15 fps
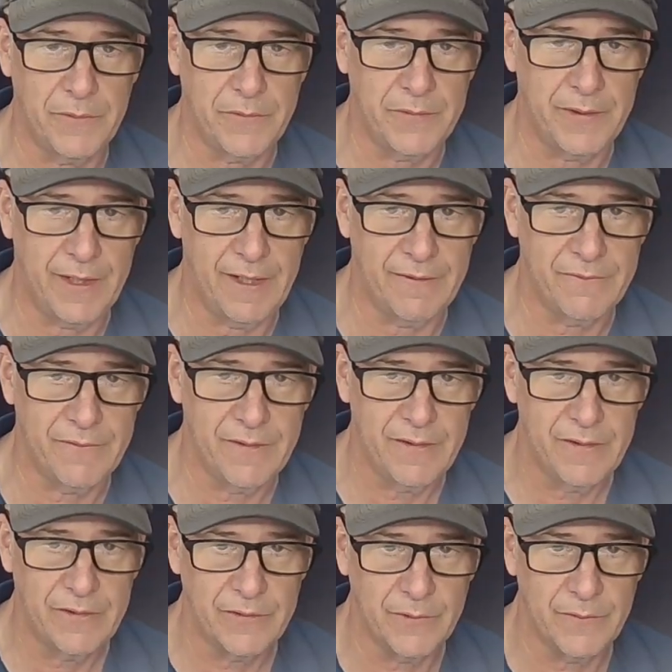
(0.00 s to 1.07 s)
staff.
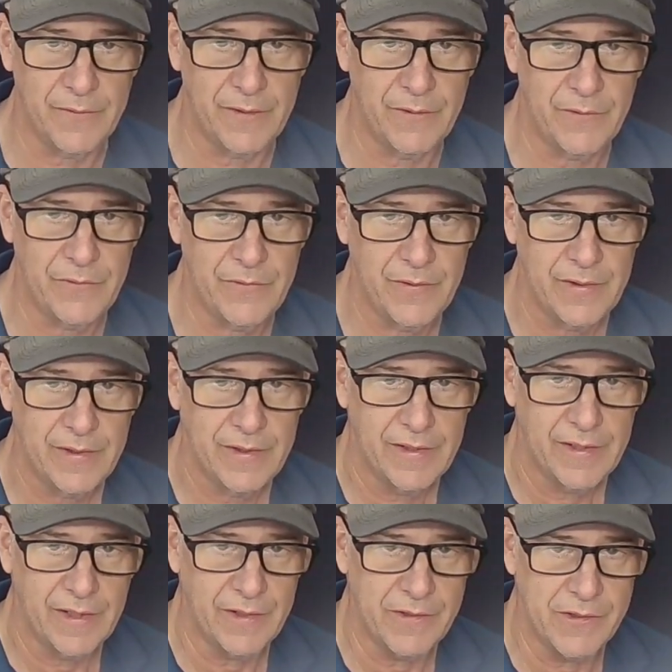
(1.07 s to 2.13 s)
So there's
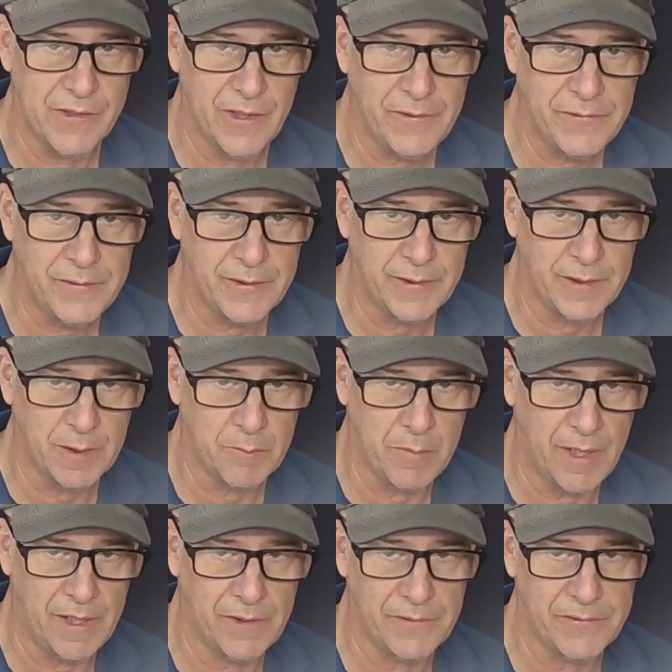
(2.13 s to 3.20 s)
adjusting a
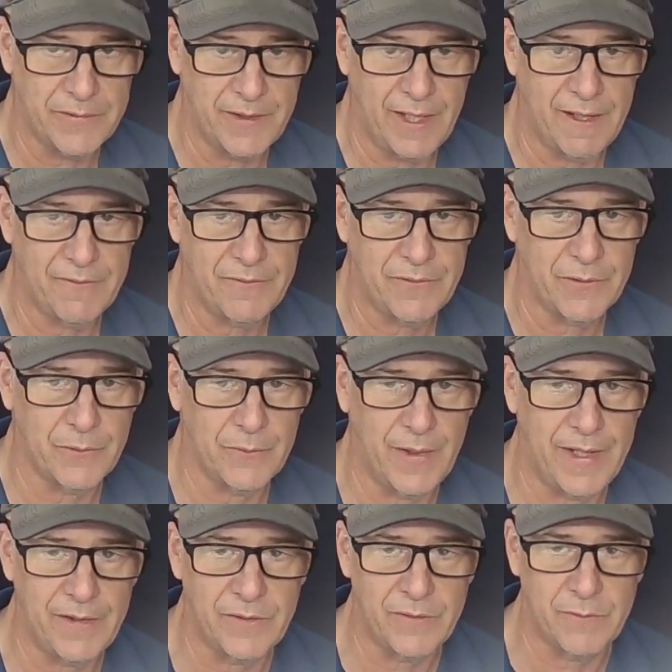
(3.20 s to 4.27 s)
balance staff. So
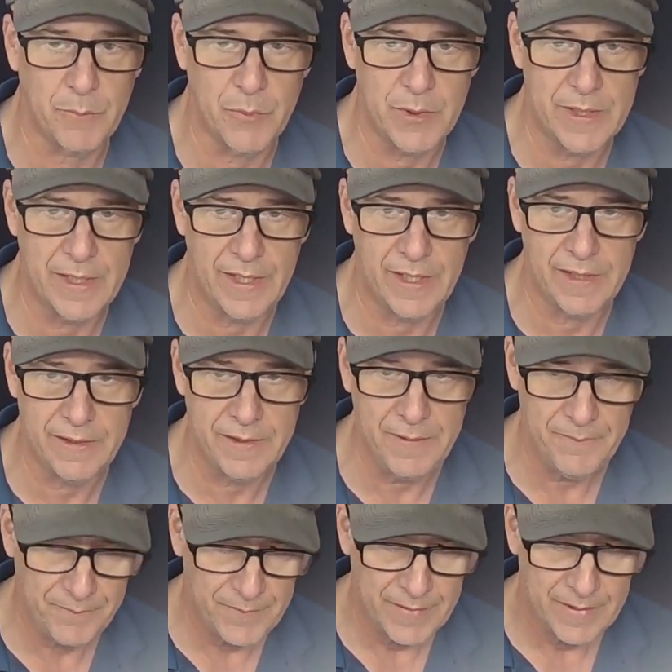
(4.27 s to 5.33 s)
that is pretty handy.
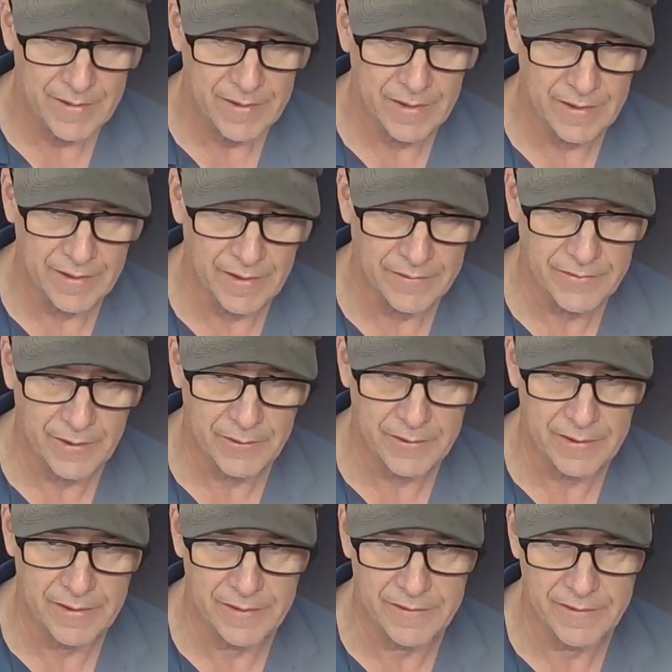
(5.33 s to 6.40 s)
And that's how to
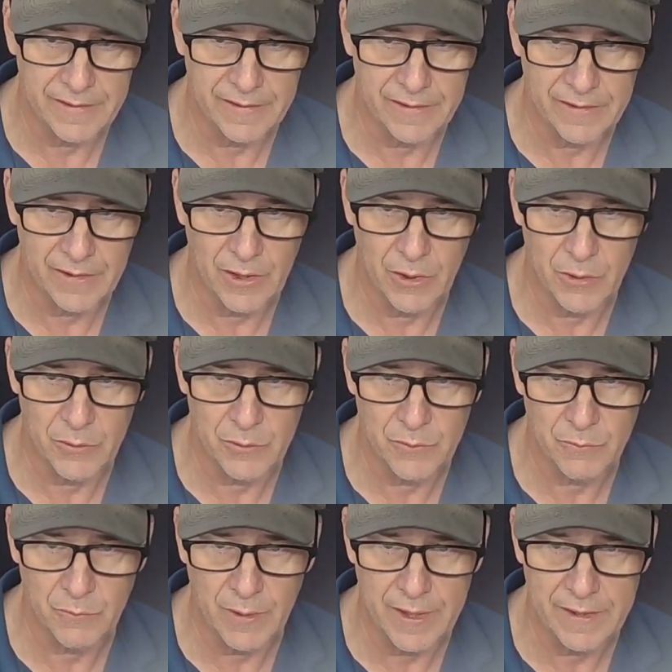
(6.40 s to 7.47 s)
get the
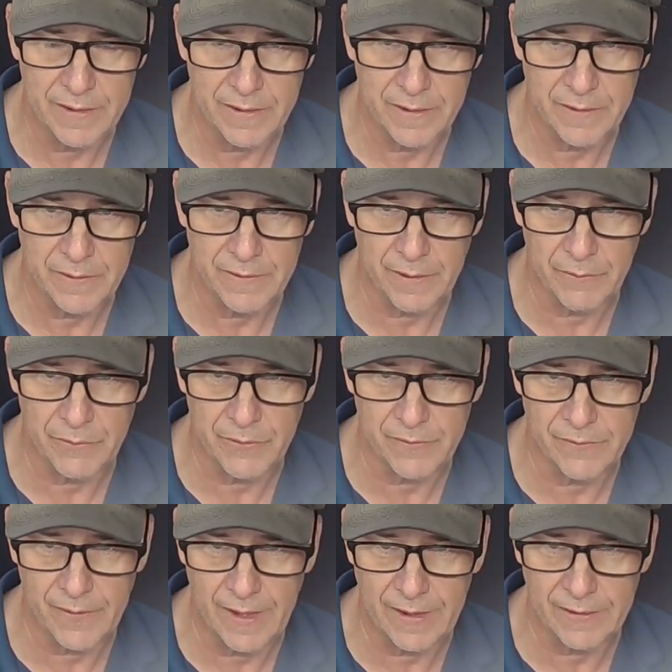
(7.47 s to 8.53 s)
cone right here. And that was the
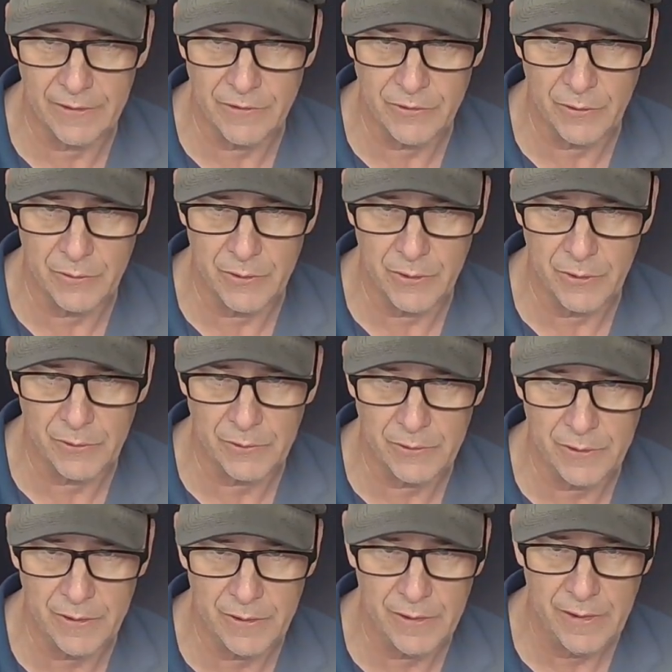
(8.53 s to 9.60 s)
file I showed you
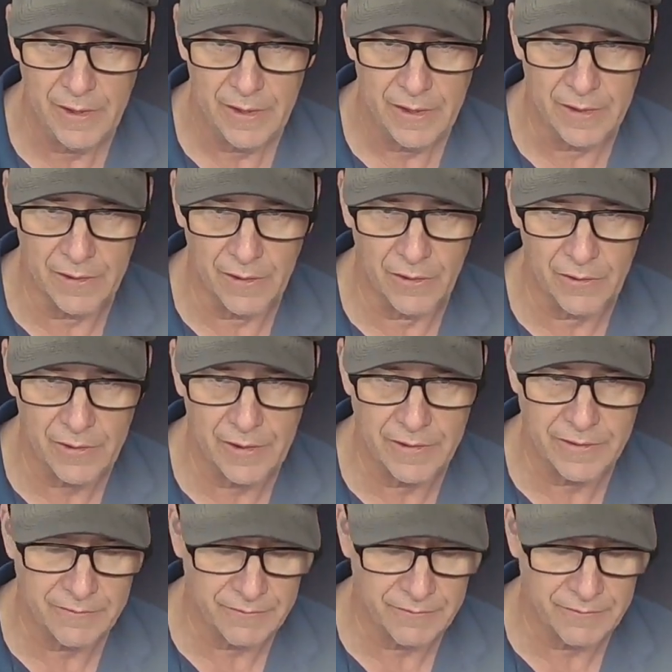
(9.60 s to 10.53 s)
earlier and all kinds of